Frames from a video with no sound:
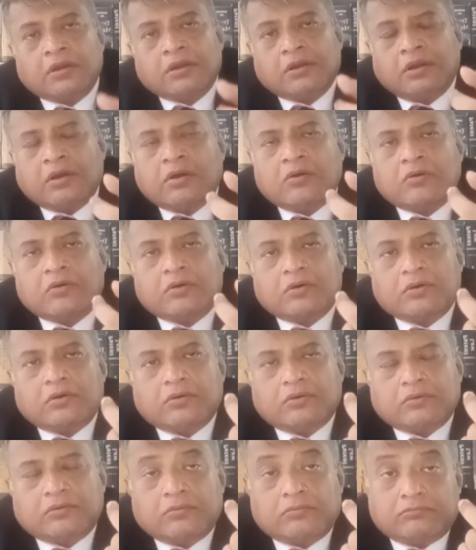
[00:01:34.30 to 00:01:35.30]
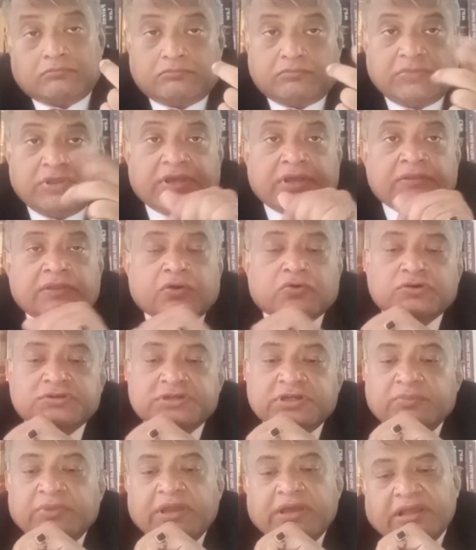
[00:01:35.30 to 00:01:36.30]
Now, again the
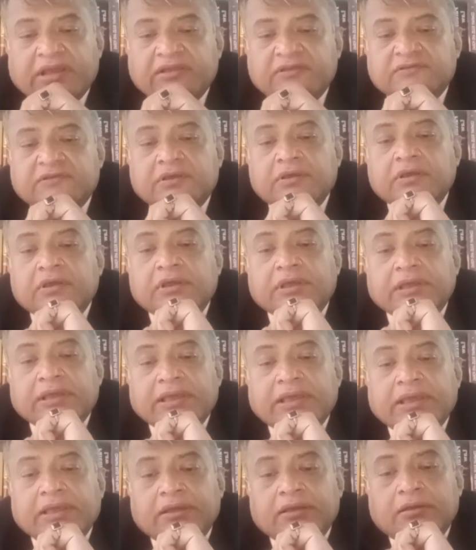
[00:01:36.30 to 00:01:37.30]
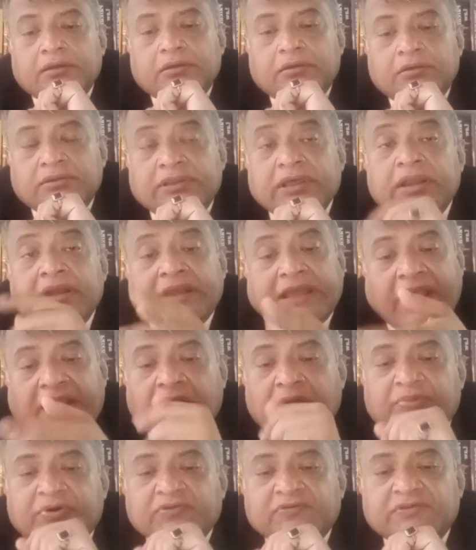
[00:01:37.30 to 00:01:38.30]
question may arise, then
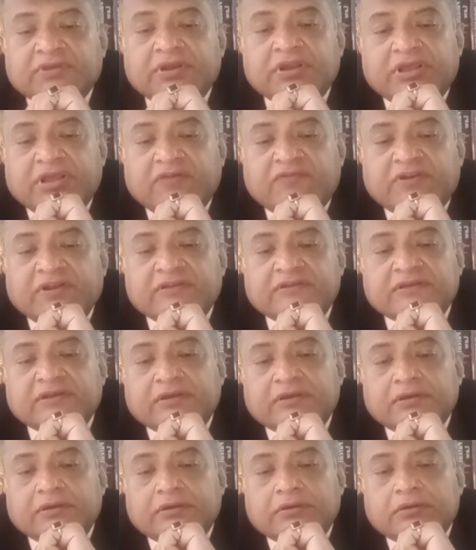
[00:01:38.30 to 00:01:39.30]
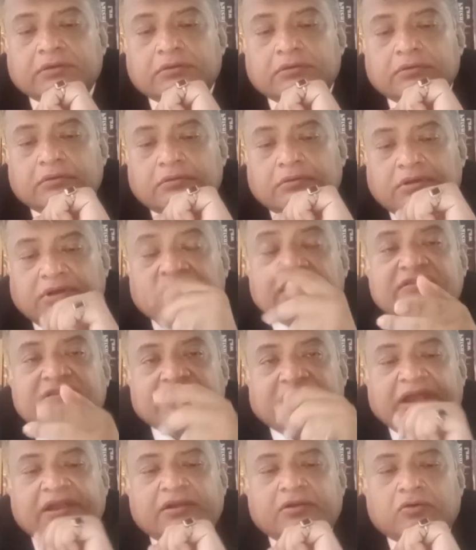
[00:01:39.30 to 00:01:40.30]
can a person gift his
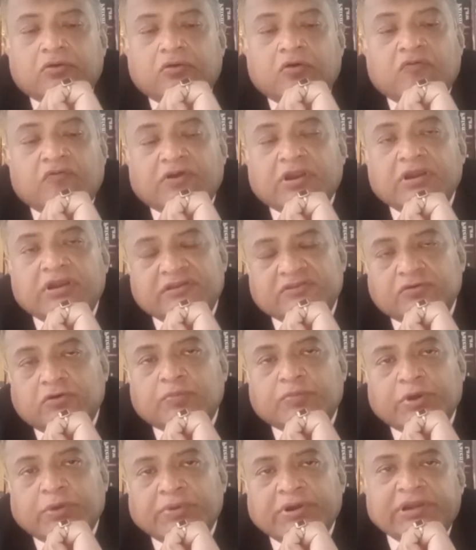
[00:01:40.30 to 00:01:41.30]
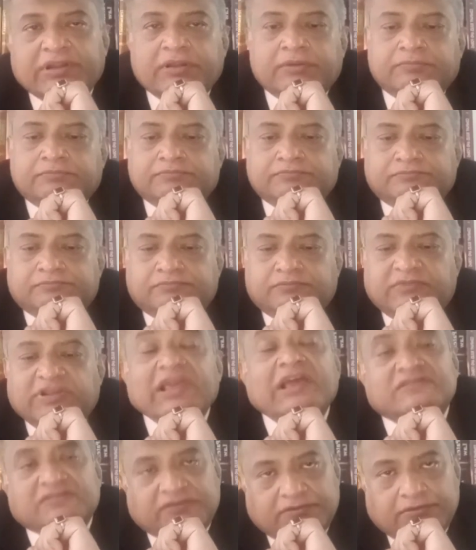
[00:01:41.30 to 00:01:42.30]
lease right over a leasable property?
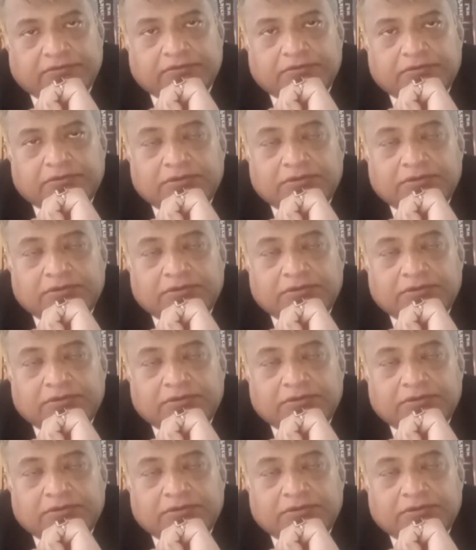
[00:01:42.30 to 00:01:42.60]
Yes.